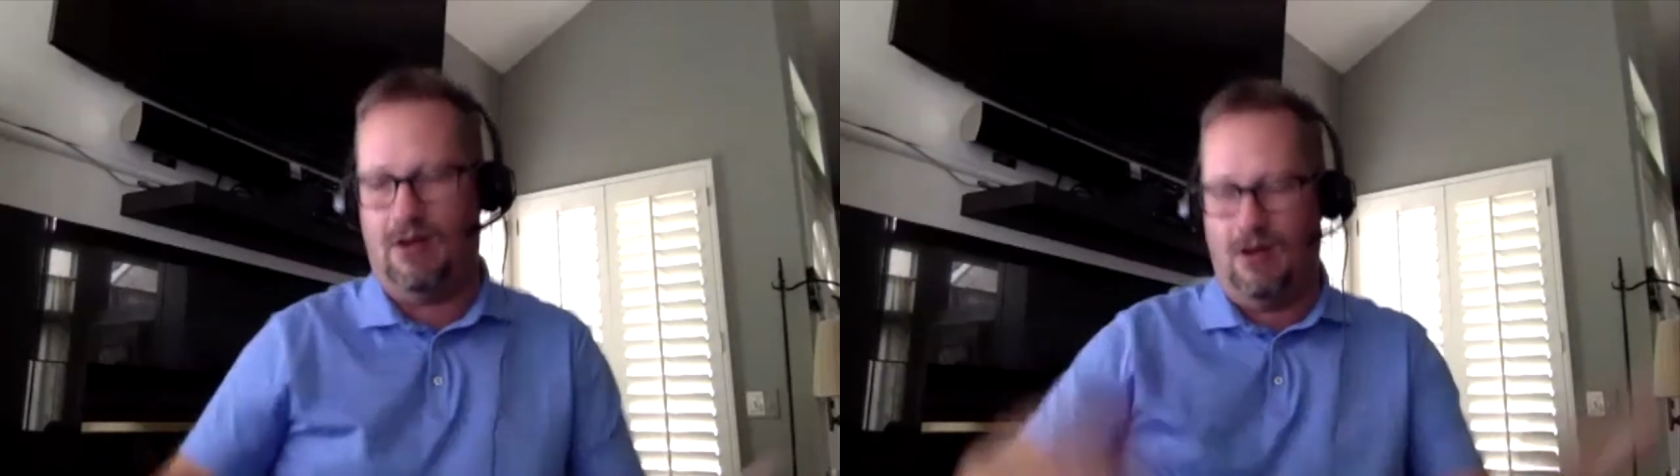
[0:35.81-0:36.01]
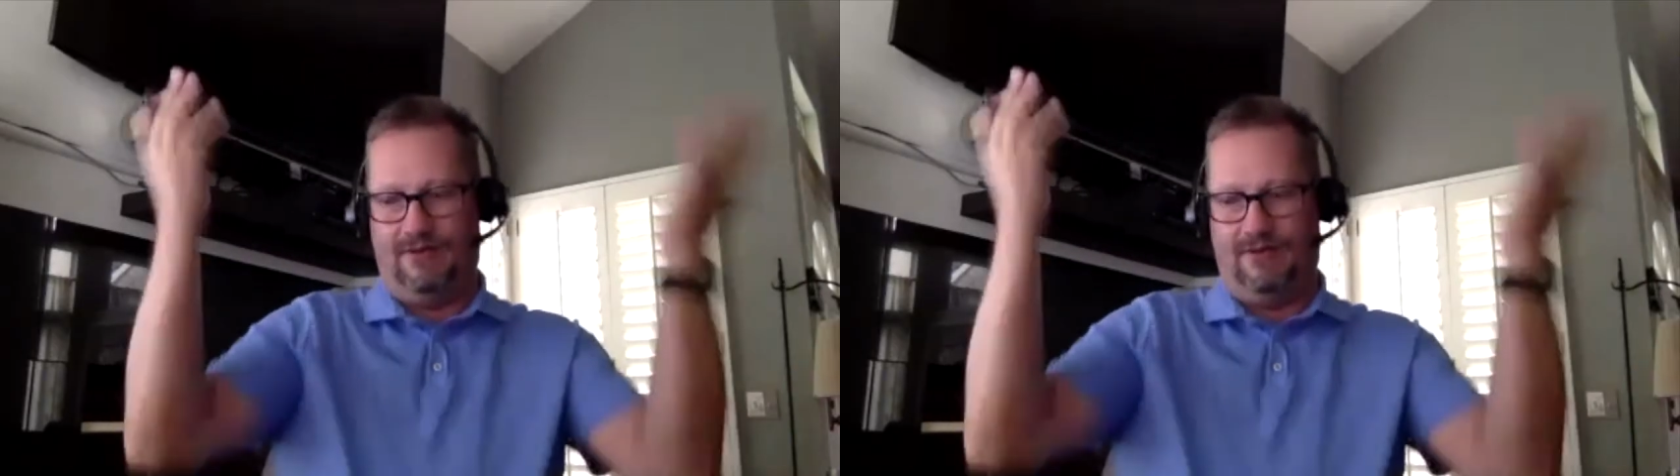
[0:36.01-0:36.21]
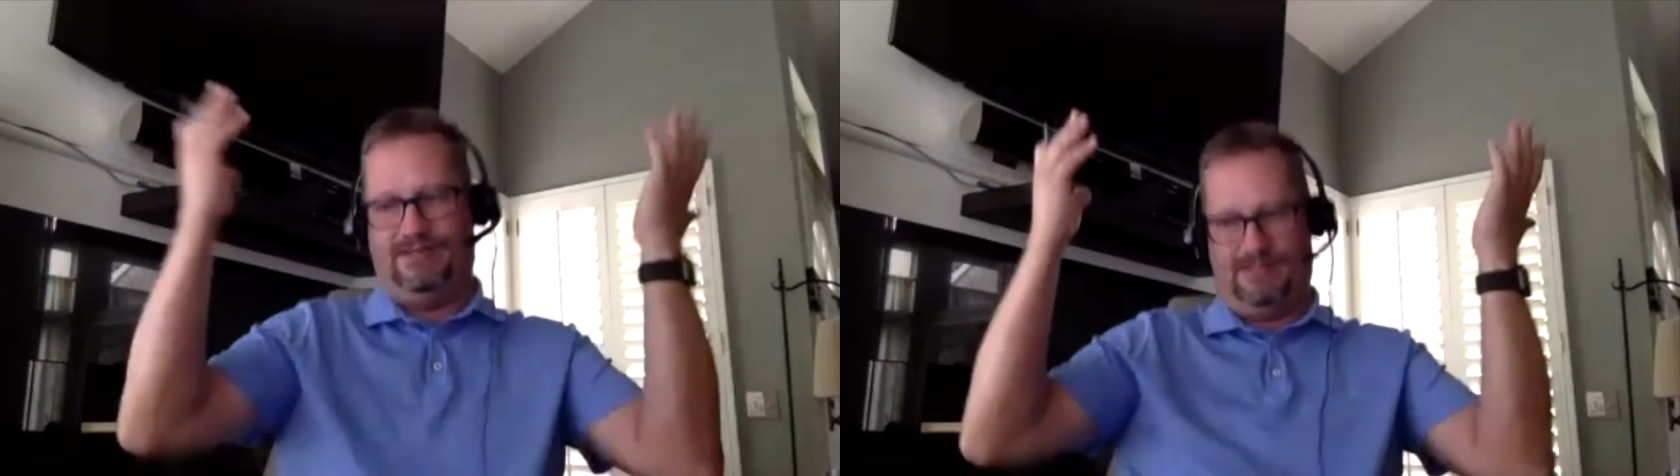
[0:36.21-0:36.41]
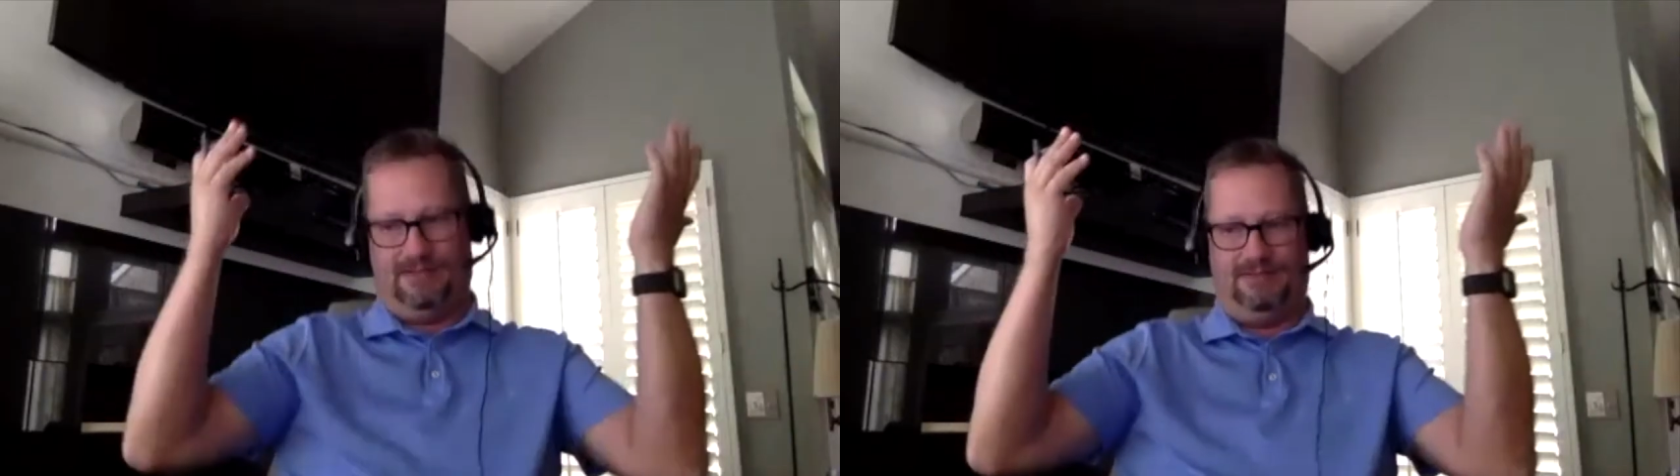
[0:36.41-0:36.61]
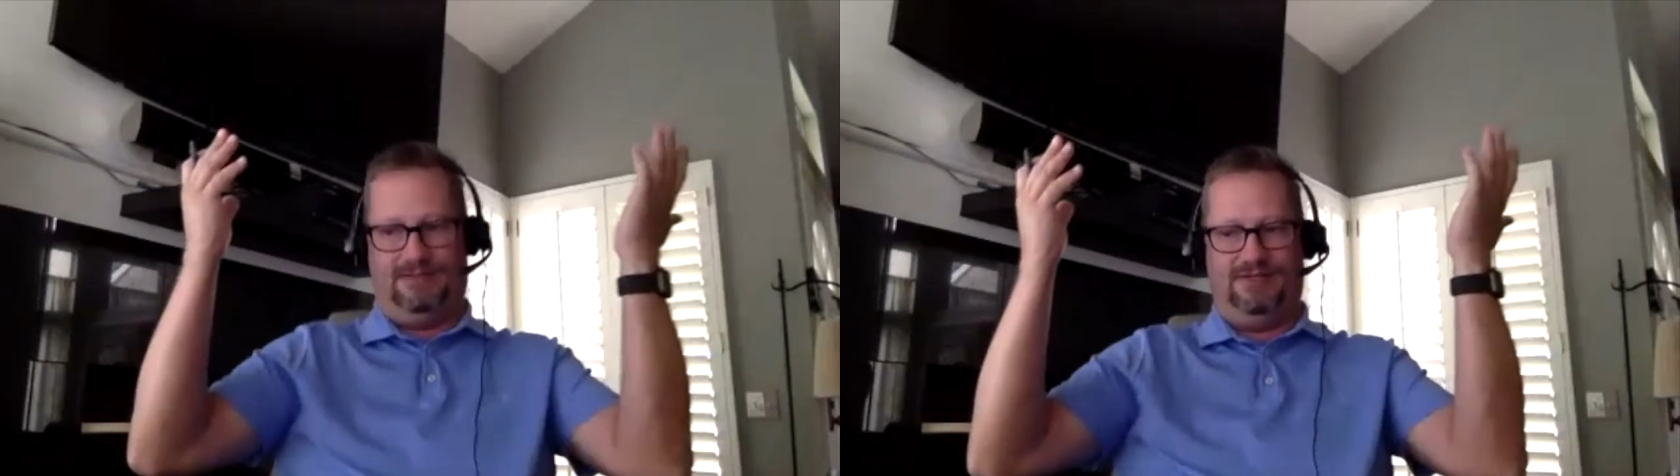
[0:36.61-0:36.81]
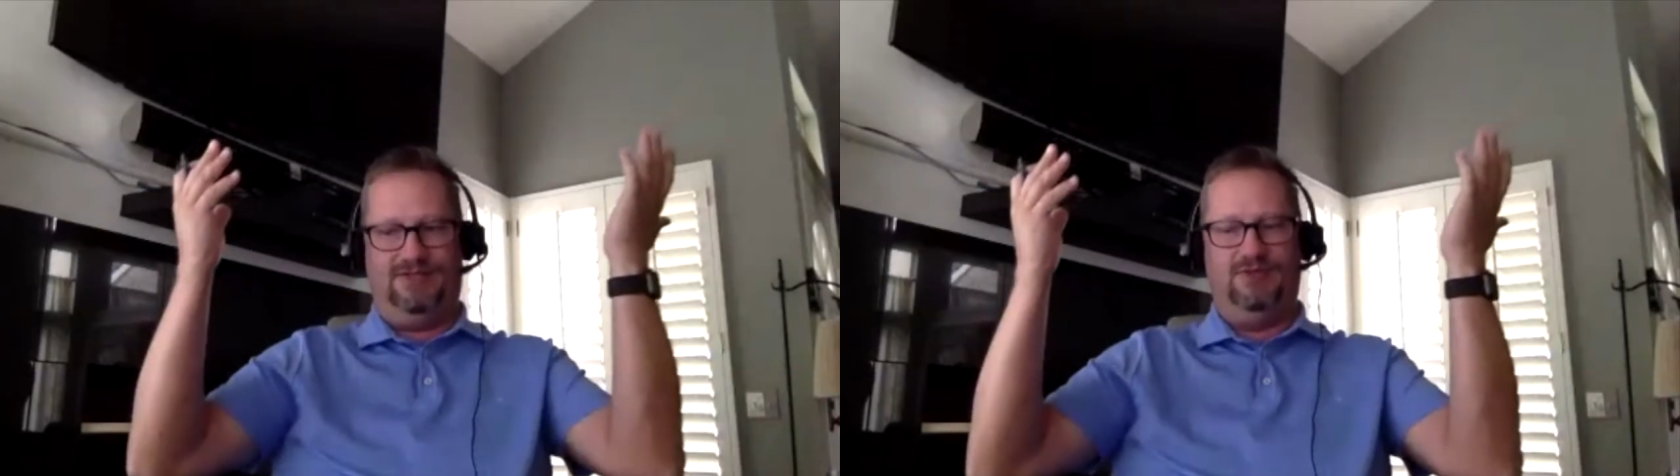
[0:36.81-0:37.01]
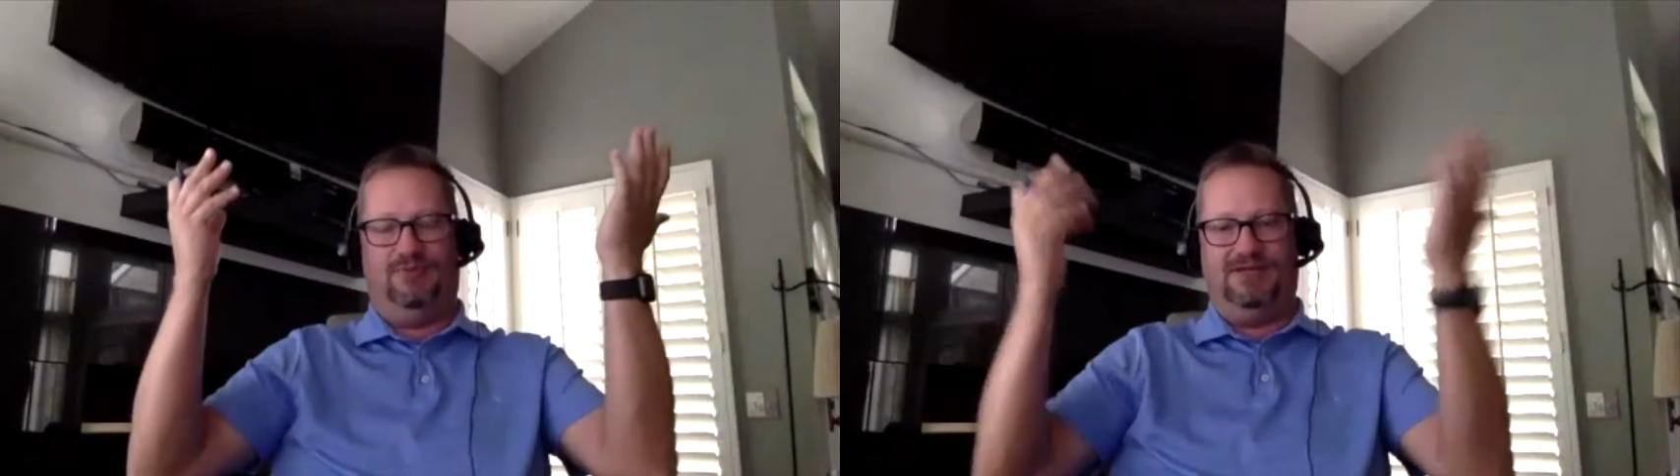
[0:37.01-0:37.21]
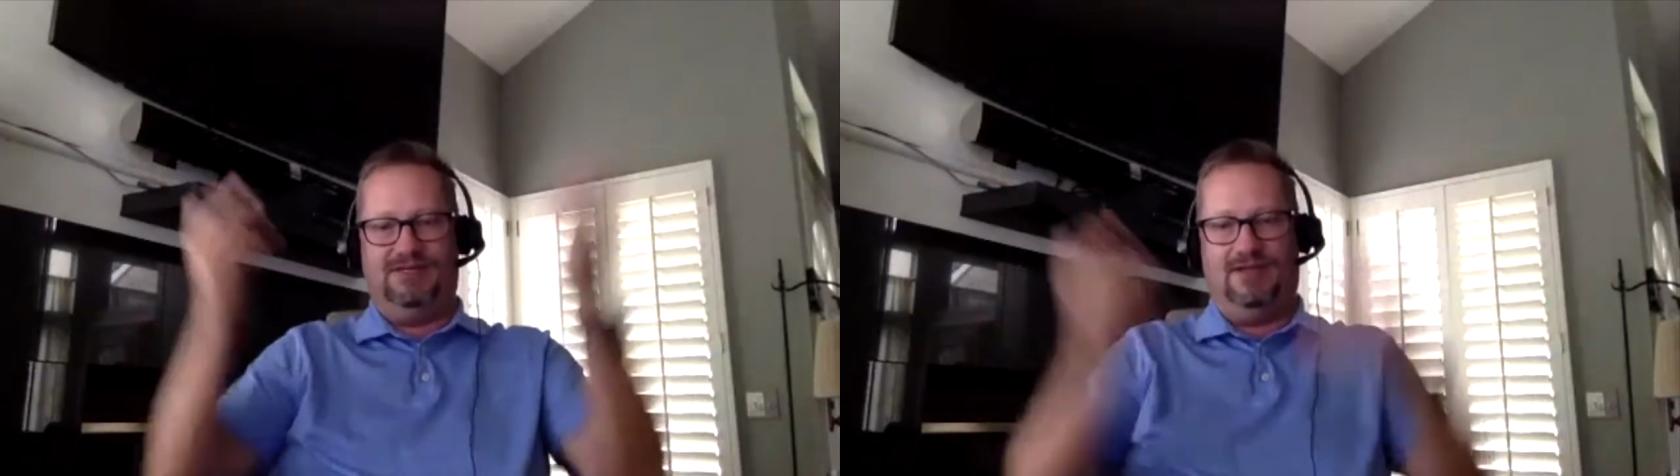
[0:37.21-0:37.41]
always
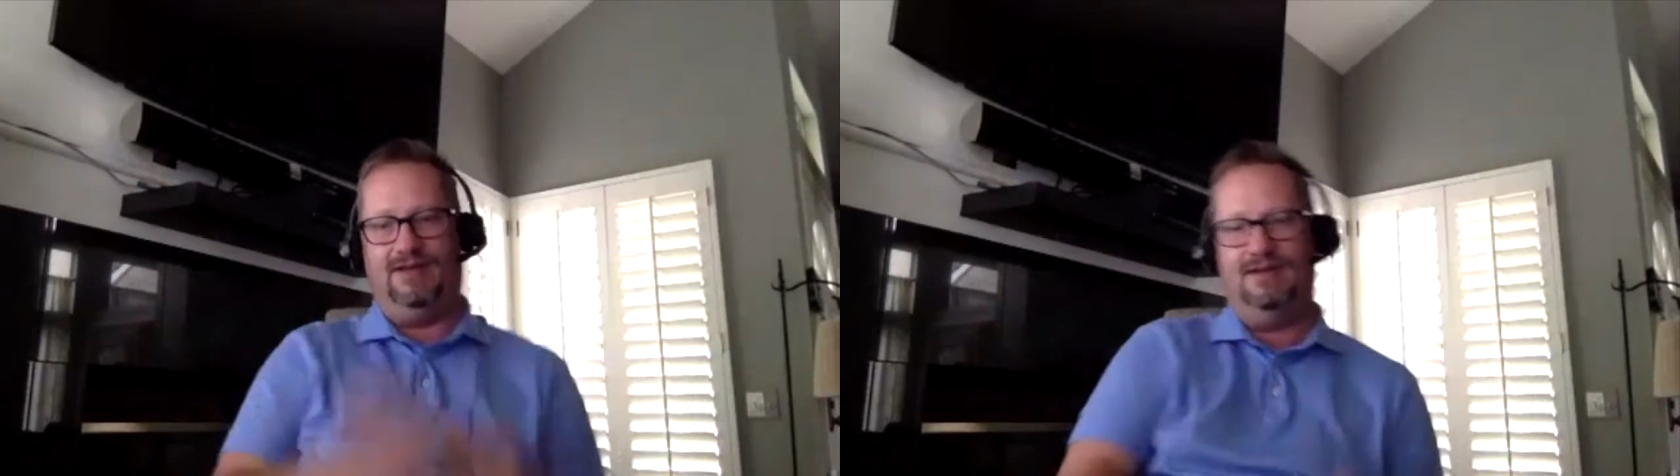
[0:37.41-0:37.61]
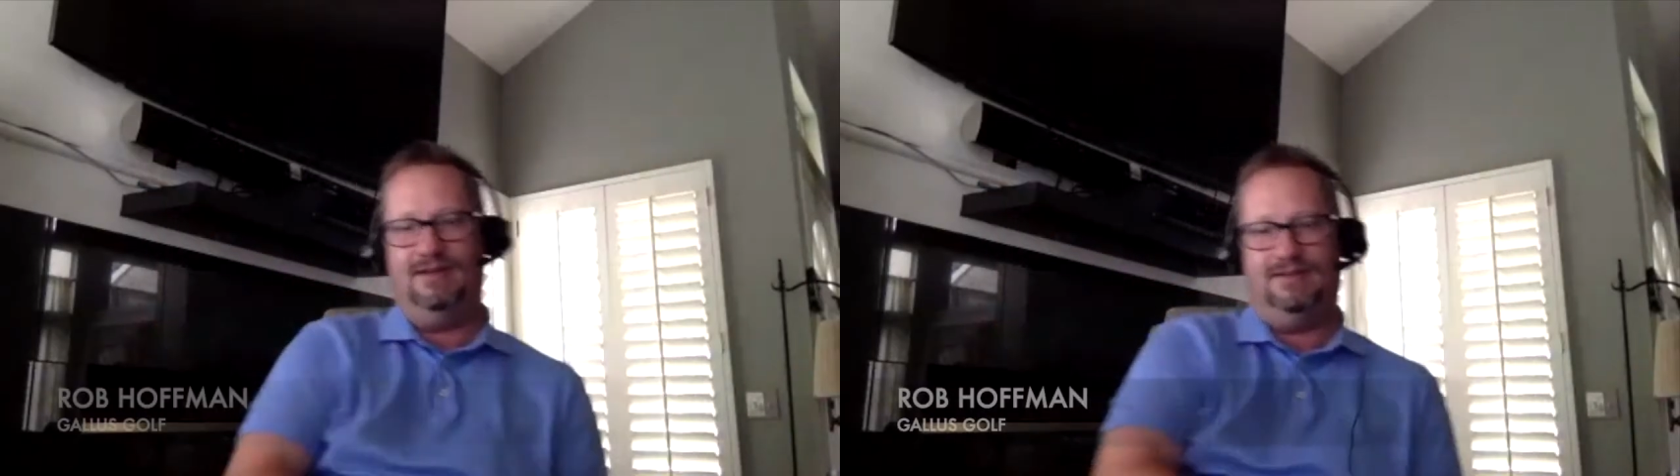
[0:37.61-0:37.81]
super excited